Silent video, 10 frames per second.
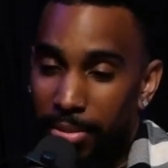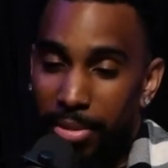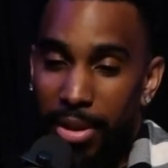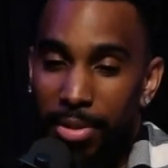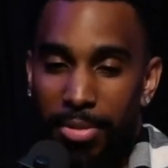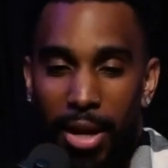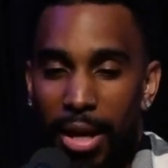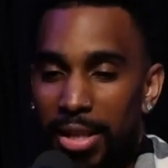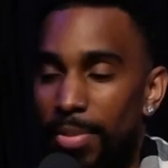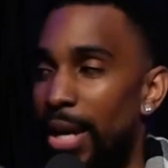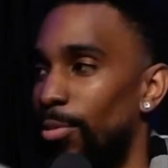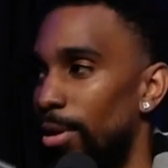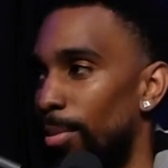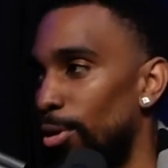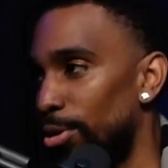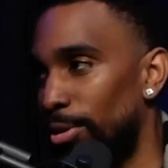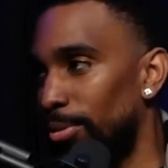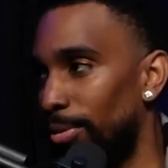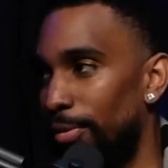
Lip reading: Because men, we're emotional. We're